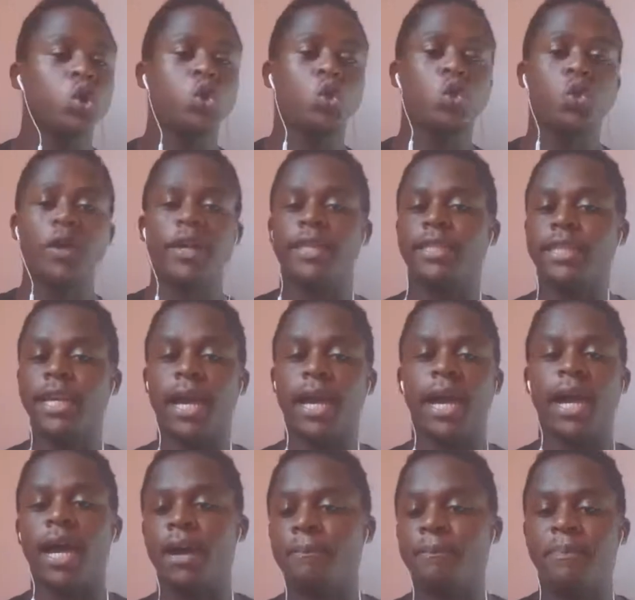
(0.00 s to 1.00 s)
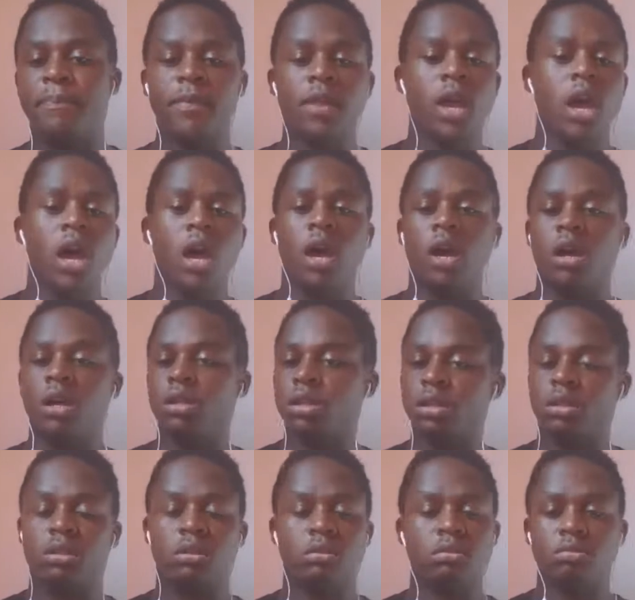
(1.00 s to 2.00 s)
Twitter,
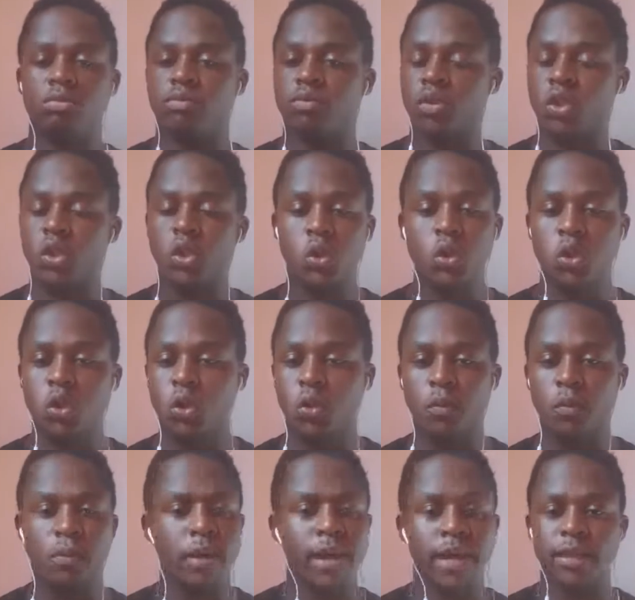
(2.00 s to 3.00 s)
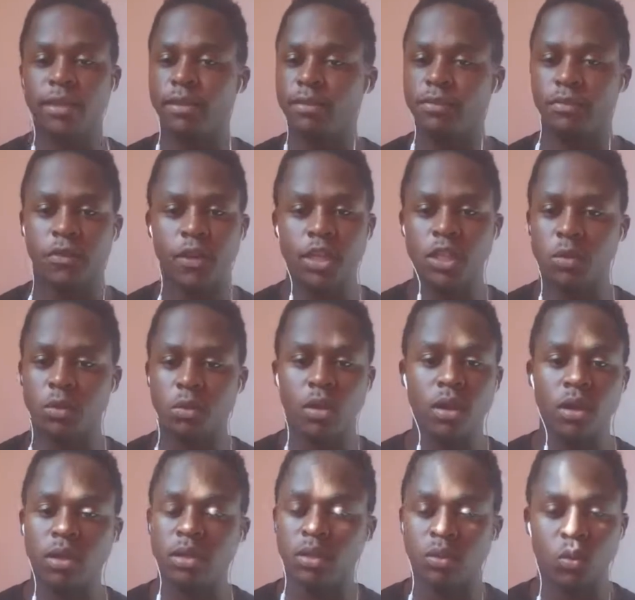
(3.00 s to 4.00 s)
YouTube,
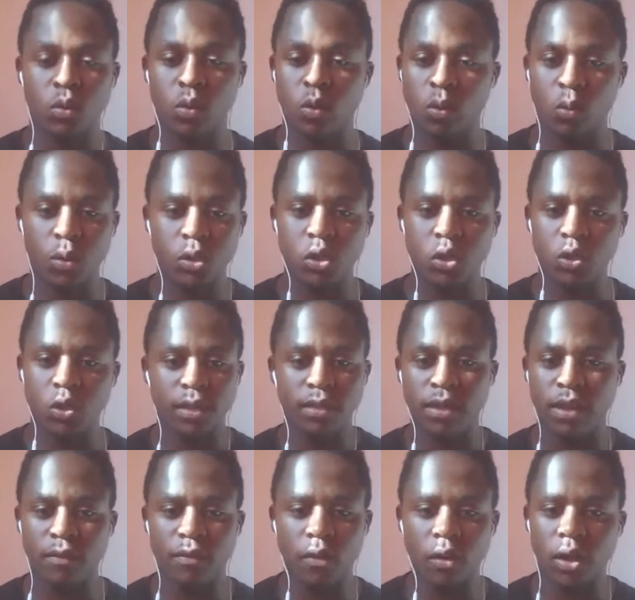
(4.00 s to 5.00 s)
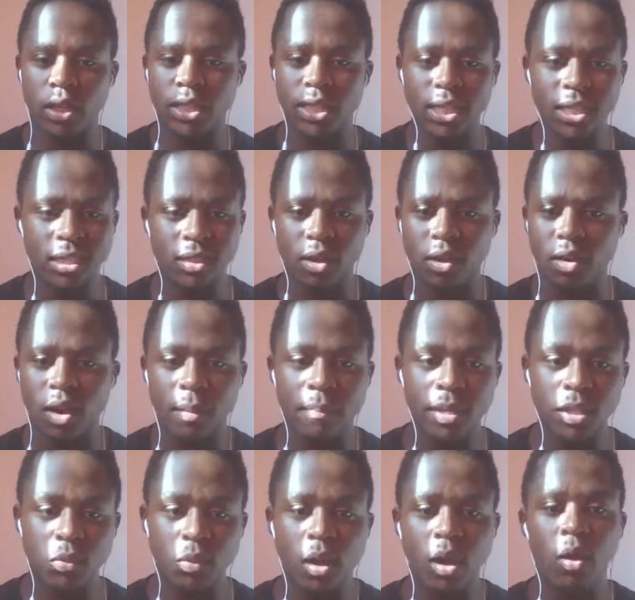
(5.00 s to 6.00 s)
and which one did I forget?
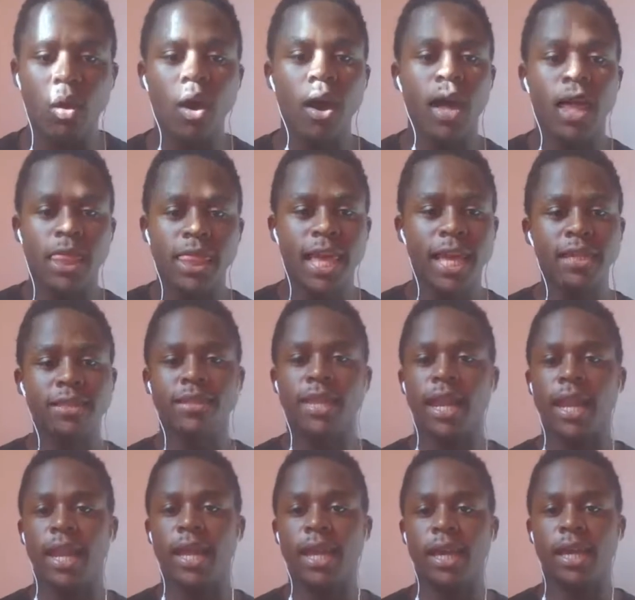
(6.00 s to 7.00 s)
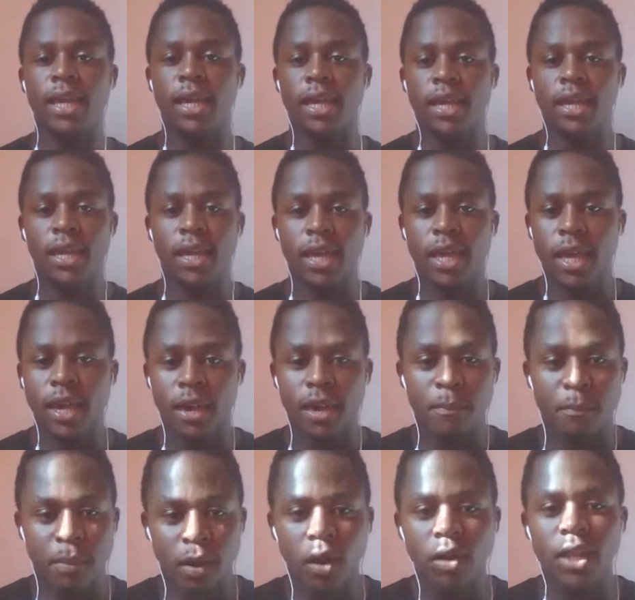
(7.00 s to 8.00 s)
Instagram as well. There's the league,
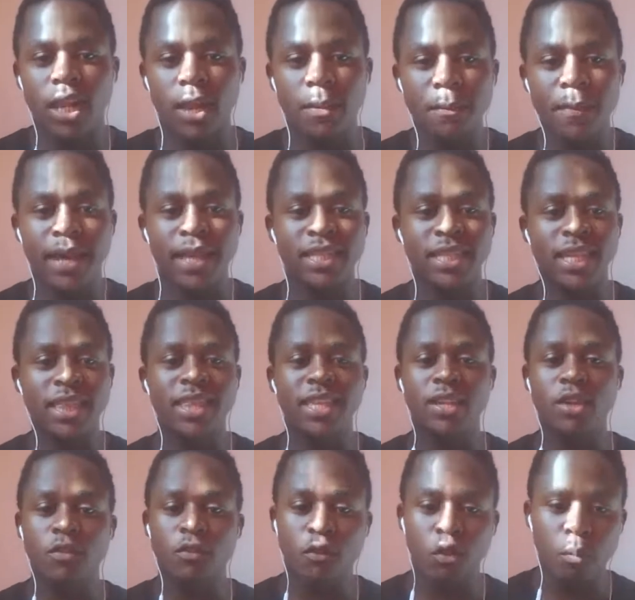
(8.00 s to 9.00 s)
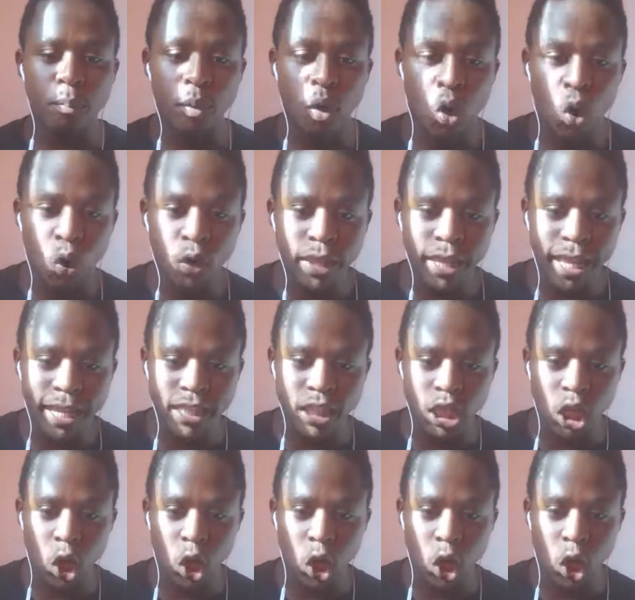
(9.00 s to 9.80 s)
proudly made in the Football Connect